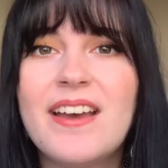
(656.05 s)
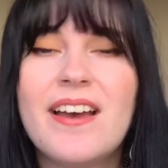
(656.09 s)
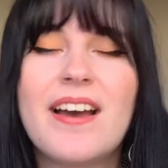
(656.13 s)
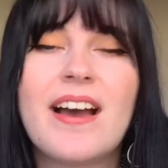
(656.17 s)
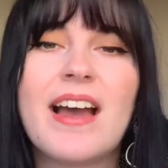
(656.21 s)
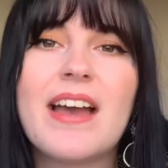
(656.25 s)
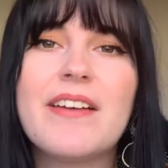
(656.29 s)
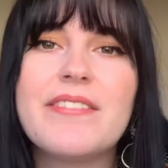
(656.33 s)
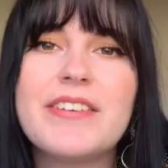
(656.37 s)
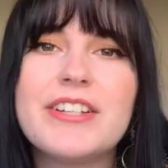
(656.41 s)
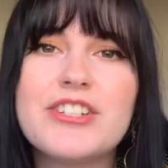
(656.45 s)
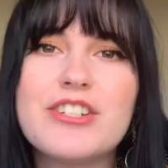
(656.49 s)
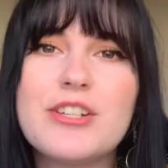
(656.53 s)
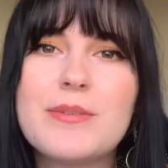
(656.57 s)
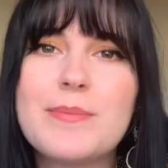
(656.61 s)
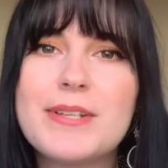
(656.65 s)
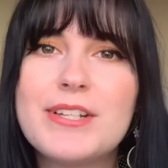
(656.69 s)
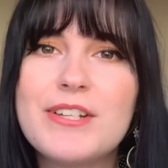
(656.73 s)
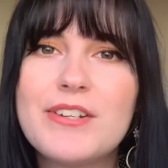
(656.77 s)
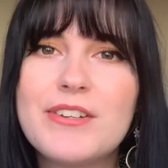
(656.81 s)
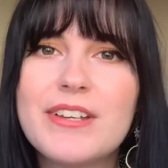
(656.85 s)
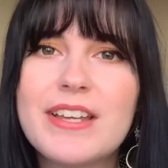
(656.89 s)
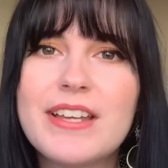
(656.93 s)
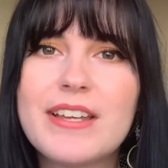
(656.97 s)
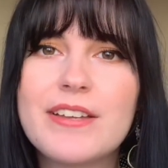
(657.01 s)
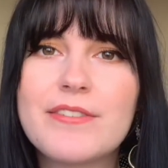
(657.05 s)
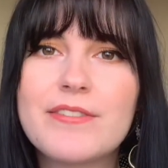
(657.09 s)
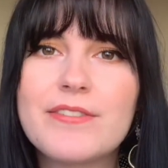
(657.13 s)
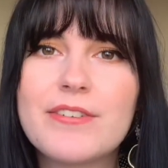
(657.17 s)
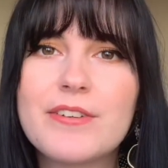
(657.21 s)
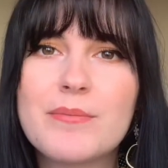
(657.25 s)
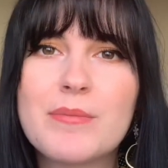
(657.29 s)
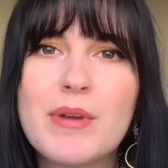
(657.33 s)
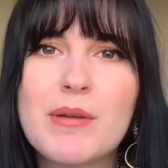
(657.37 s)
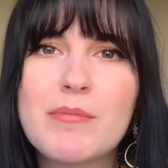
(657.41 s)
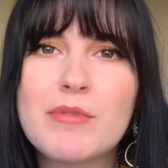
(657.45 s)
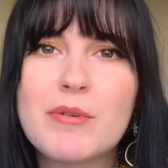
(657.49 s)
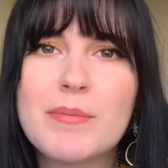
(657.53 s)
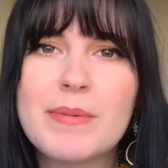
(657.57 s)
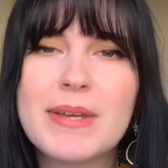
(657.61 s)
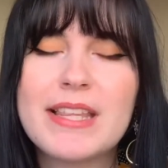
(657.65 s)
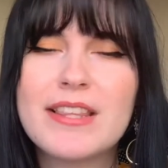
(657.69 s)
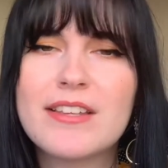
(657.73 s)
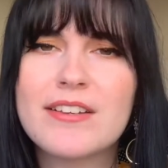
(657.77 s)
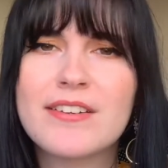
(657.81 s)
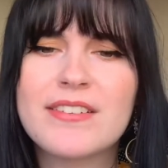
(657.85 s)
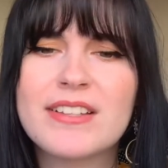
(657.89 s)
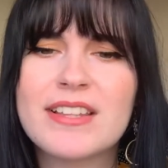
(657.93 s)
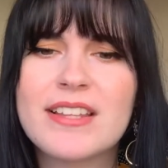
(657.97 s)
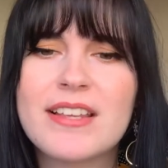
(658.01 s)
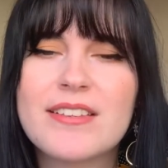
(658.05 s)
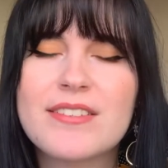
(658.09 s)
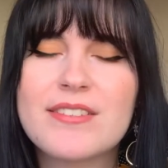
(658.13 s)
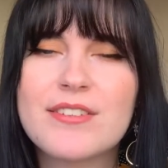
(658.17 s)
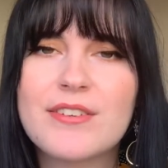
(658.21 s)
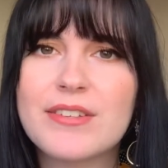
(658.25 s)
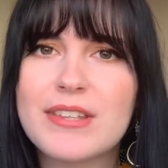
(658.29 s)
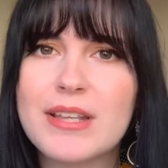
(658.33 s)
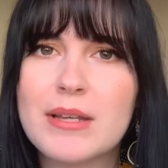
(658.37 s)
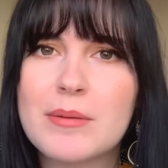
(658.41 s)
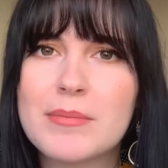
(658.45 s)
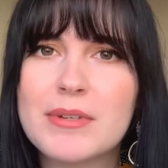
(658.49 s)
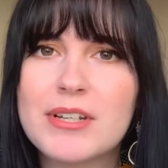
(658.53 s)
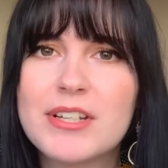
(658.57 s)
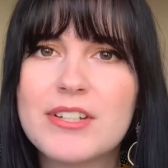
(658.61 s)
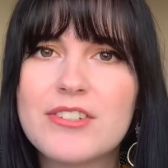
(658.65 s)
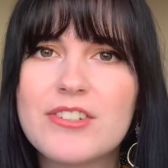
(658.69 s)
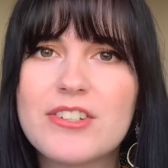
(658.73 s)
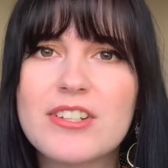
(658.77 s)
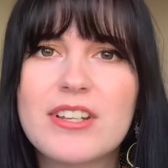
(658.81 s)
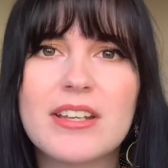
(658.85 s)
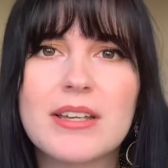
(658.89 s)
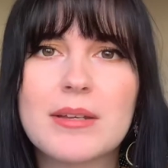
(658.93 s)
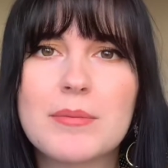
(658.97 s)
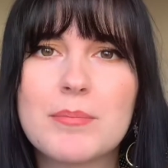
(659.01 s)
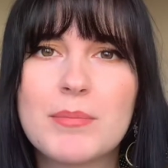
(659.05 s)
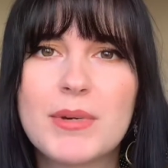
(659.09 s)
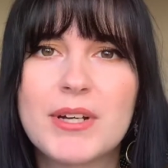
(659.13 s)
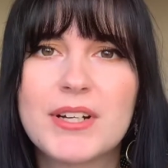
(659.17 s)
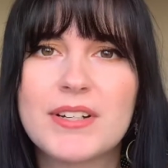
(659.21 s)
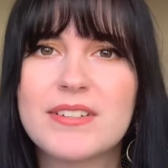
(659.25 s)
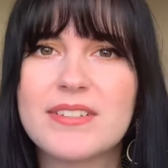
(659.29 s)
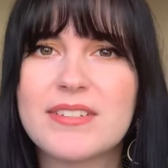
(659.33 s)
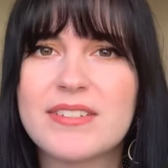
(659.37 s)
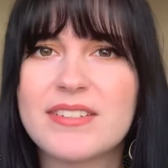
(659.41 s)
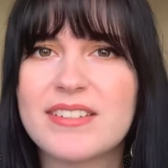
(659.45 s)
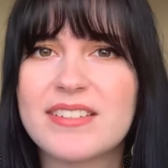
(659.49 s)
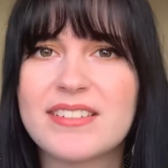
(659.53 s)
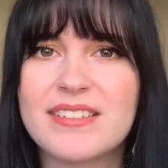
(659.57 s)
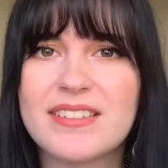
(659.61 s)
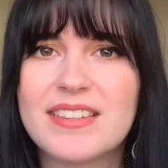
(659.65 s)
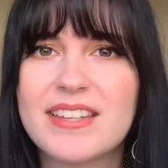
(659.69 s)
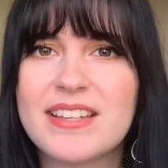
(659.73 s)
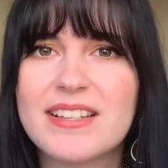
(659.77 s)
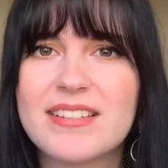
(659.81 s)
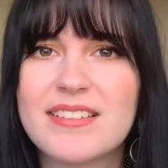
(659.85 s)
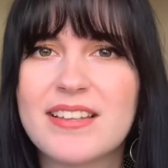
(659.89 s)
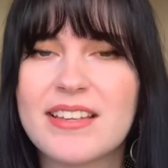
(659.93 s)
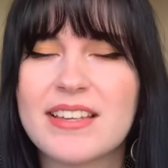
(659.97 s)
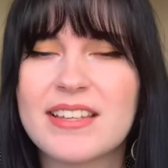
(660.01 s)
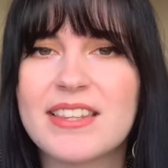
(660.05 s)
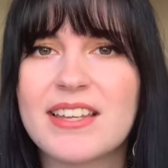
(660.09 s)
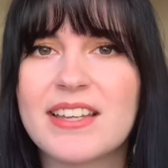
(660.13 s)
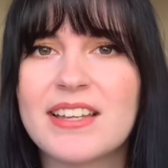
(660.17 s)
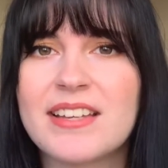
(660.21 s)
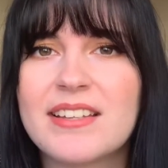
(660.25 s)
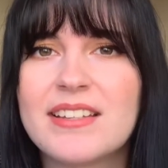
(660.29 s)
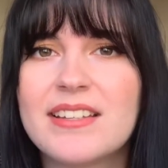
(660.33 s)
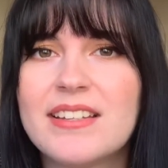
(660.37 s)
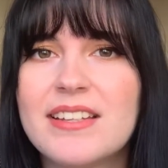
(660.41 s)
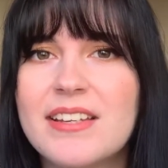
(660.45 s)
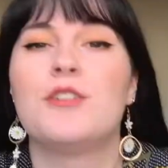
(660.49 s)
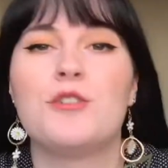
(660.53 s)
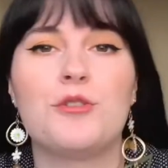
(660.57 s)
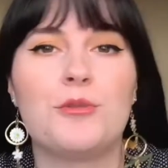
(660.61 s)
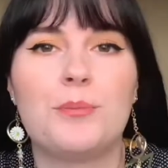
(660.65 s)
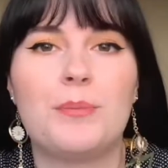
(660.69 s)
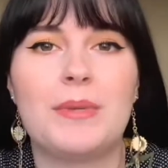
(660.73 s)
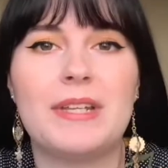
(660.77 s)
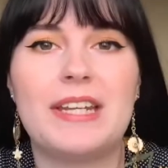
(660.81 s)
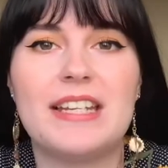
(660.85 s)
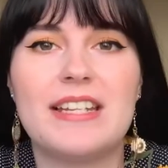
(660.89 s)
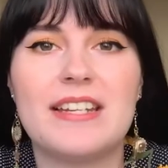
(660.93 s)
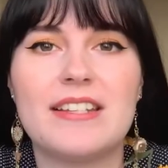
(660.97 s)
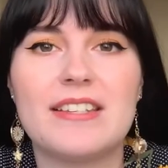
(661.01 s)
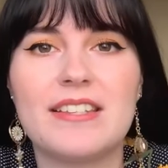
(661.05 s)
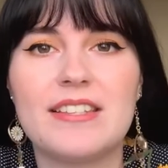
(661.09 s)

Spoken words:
I have actually been looking for memorabilia and there's not that much, like mugs and things like that, but it doesn't